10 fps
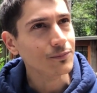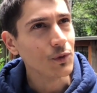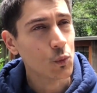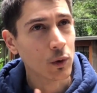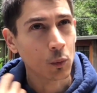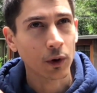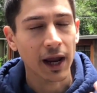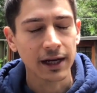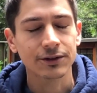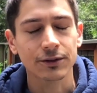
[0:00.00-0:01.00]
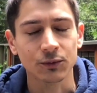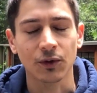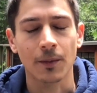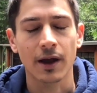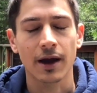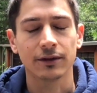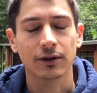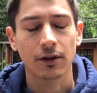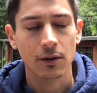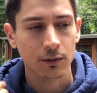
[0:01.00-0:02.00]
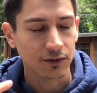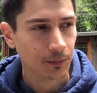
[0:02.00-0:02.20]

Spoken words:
what were angels with my eyes closed